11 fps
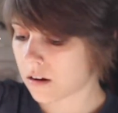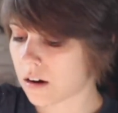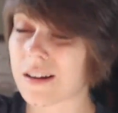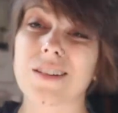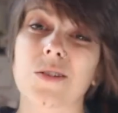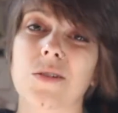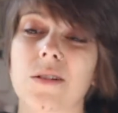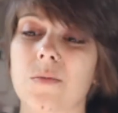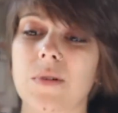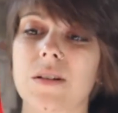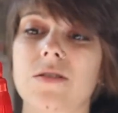I get to look at
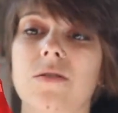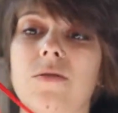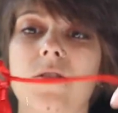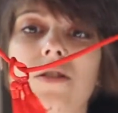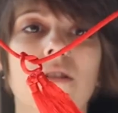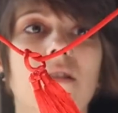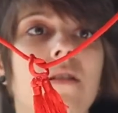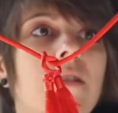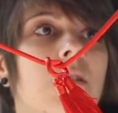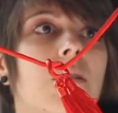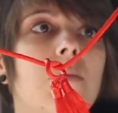her picture for sure.
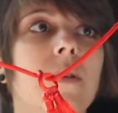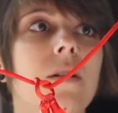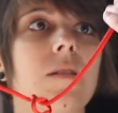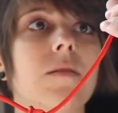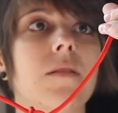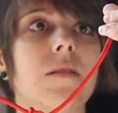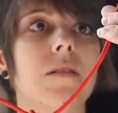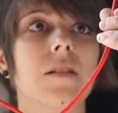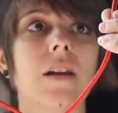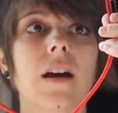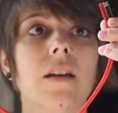But
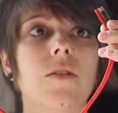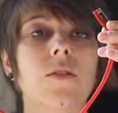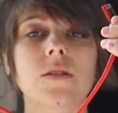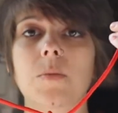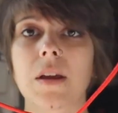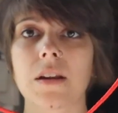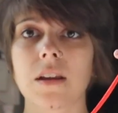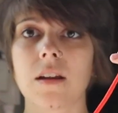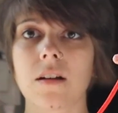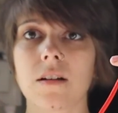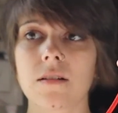yeah, there's a pin
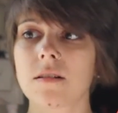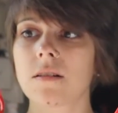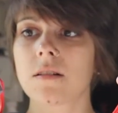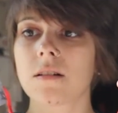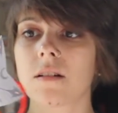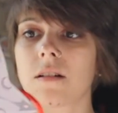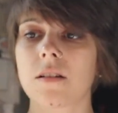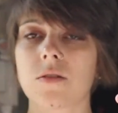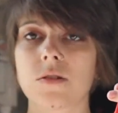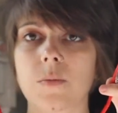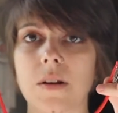here.
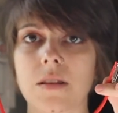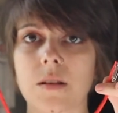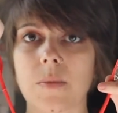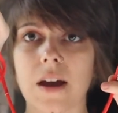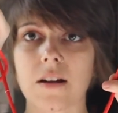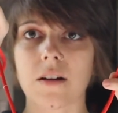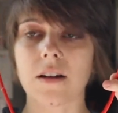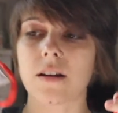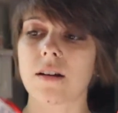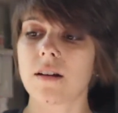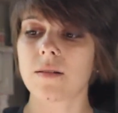There's a pin on the back right
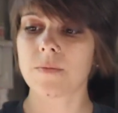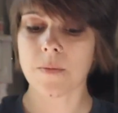here.